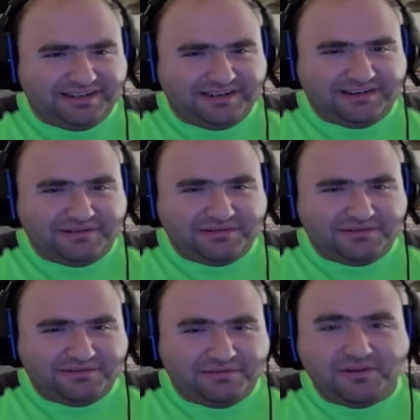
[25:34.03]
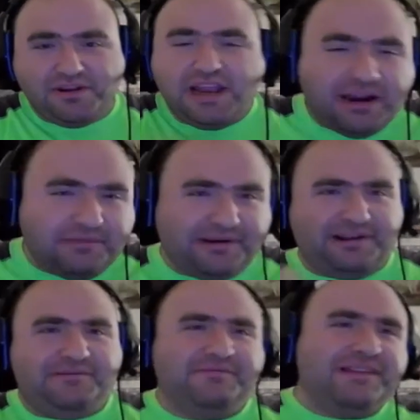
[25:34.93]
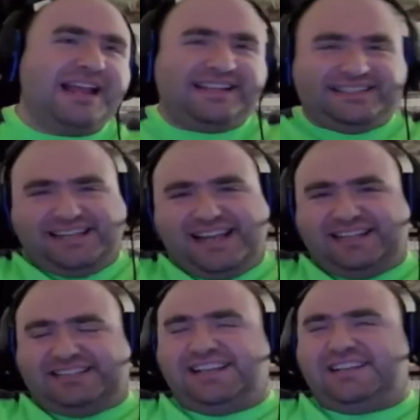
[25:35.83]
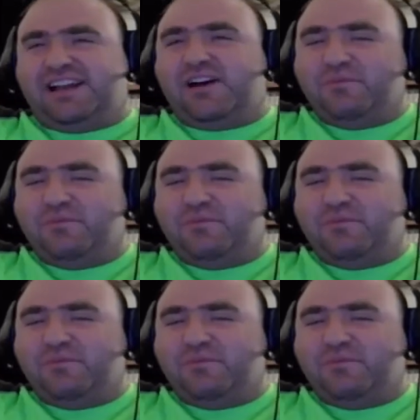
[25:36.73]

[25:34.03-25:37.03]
No. There we go. Yes, yes, yes.